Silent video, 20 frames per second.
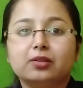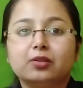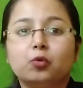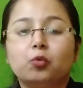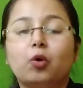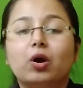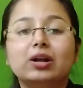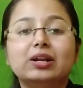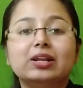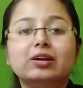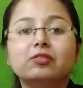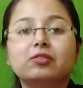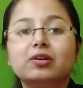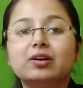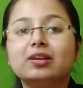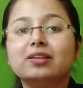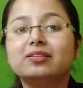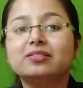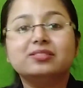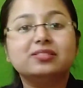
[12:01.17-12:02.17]
Whatever
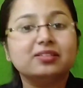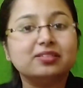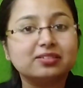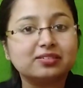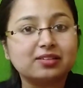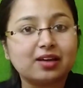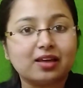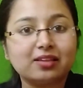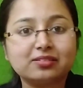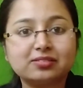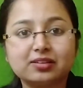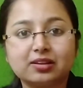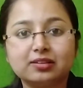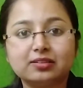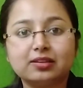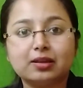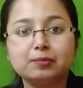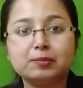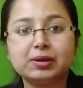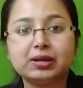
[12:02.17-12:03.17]
is discussed
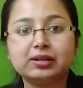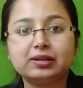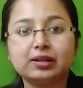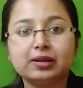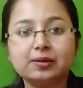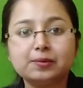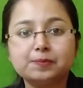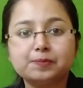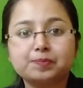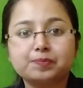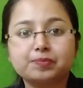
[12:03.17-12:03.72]
in the meeting,